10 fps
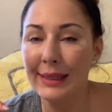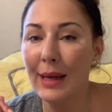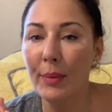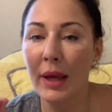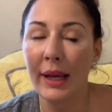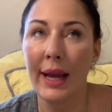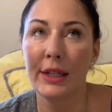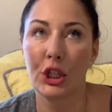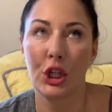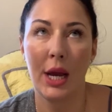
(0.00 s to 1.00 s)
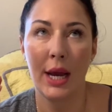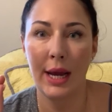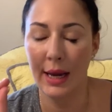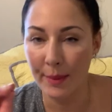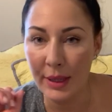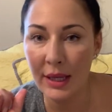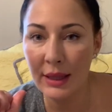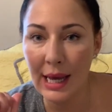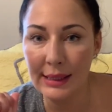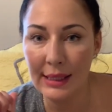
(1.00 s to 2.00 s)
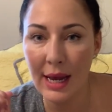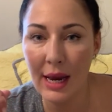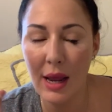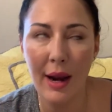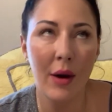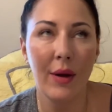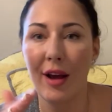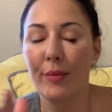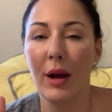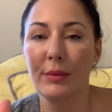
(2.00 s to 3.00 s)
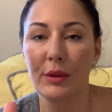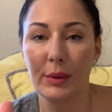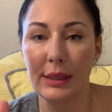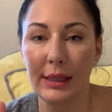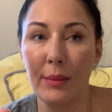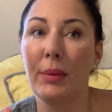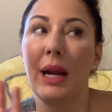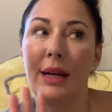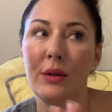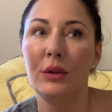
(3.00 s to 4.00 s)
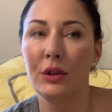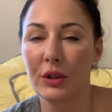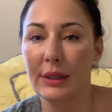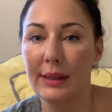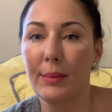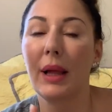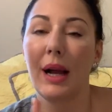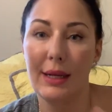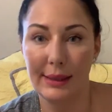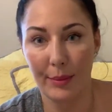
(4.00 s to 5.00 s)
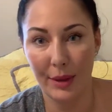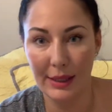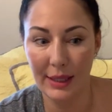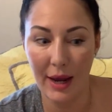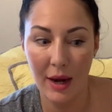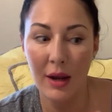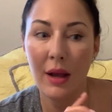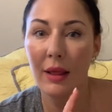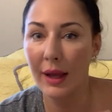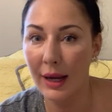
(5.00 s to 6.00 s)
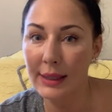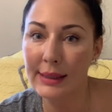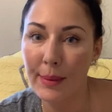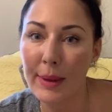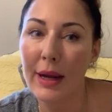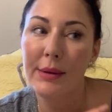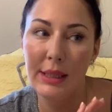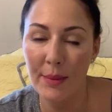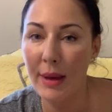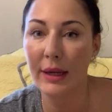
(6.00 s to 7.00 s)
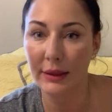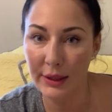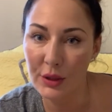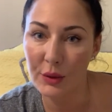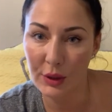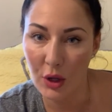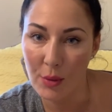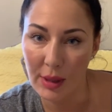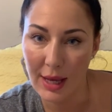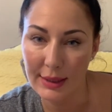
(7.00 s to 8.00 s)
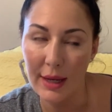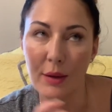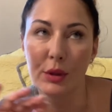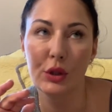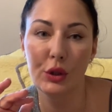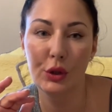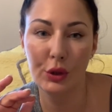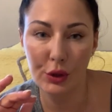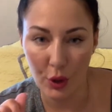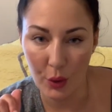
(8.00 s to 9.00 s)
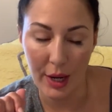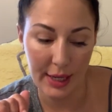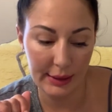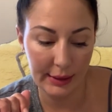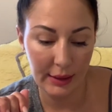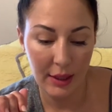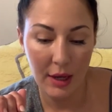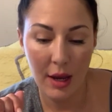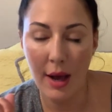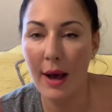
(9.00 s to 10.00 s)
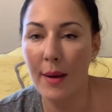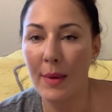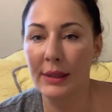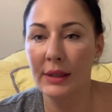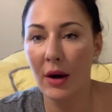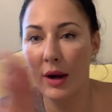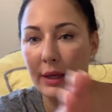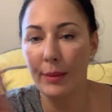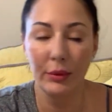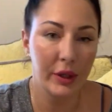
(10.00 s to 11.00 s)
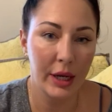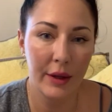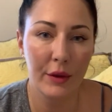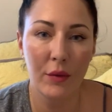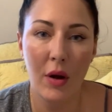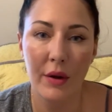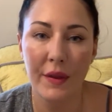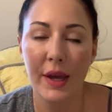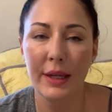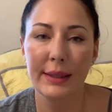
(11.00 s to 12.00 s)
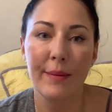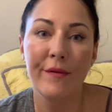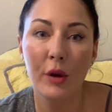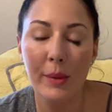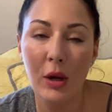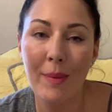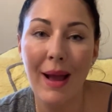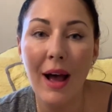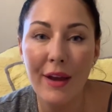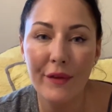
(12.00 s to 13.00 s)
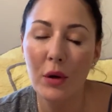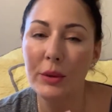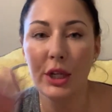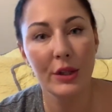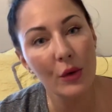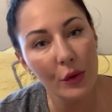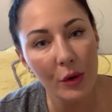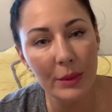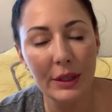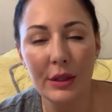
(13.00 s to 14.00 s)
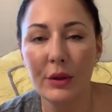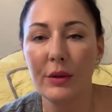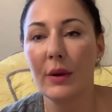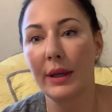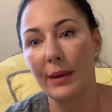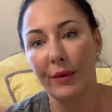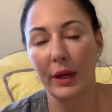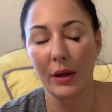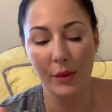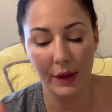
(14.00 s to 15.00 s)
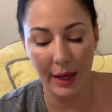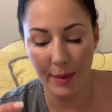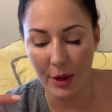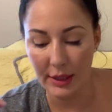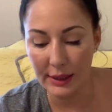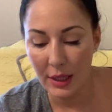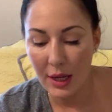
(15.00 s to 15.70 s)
slept like a champion last night, and I don't have problems with sleep, but I don't usually sleep like I slept last night. Like I slept like I was in a medically induced coma last night. It was so nice. And sorry, I keep looking at the wrong thing because I'm filming on my iPhone, which I don't normally do, so I keep forgetting where the camera is.